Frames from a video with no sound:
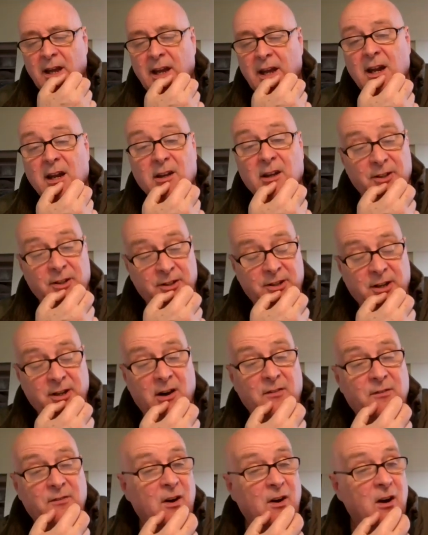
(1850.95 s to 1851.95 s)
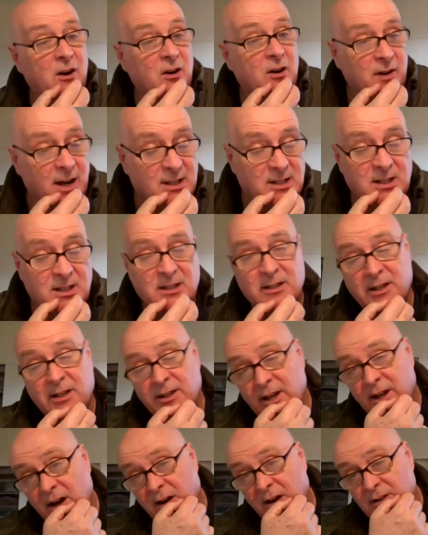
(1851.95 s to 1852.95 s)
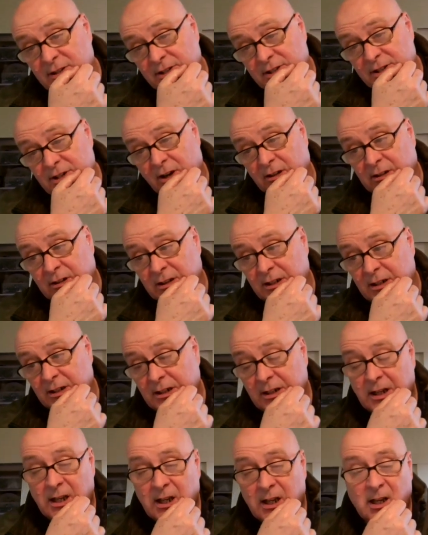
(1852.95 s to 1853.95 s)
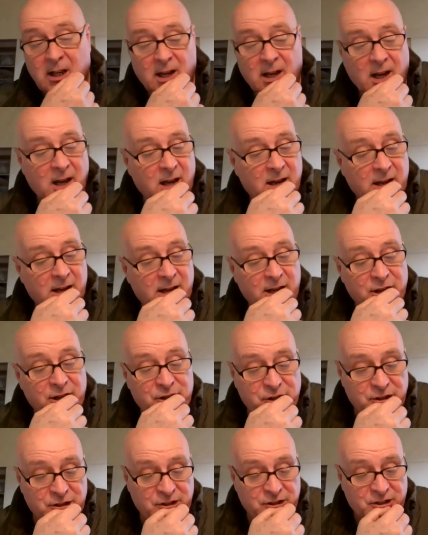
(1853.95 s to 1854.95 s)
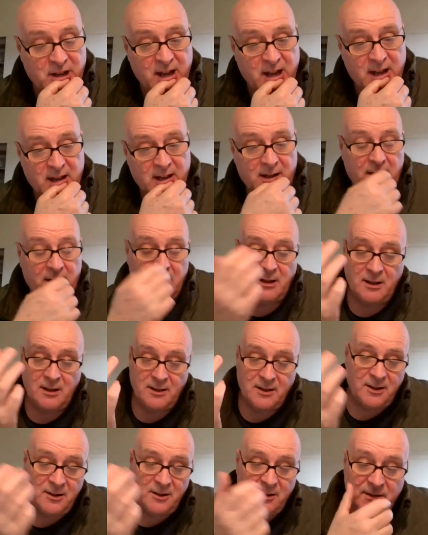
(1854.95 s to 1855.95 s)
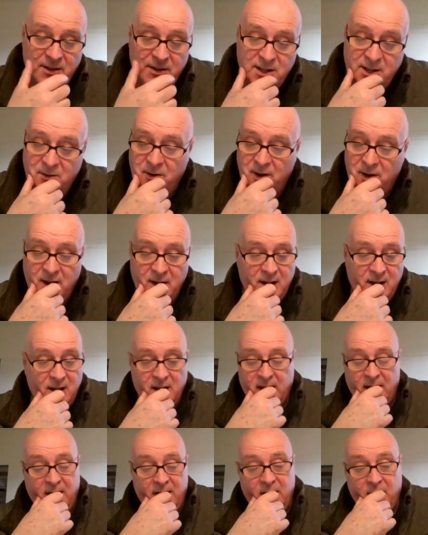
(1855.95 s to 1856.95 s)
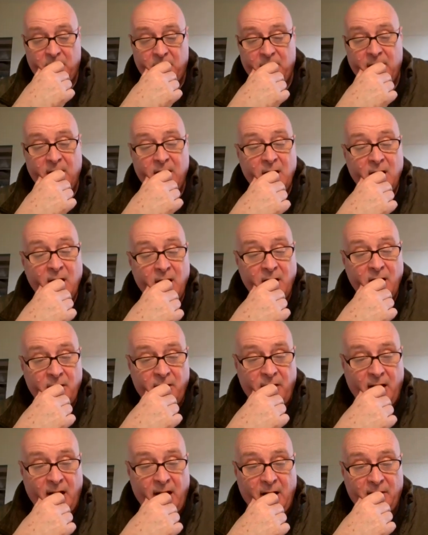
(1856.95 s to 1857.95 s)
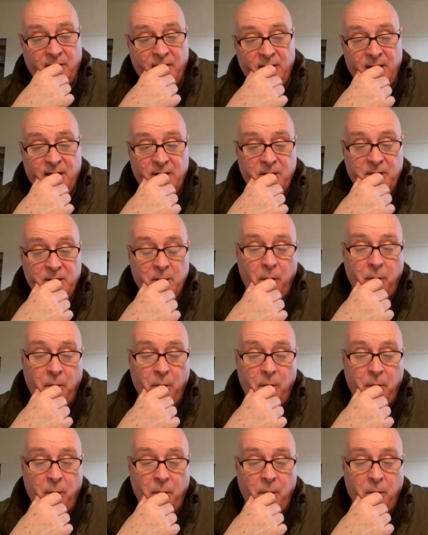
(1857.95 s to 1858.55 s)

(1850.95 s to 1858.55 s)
England are far greater than they are in Scotland, and I should say, you're obviously aware anyway, that the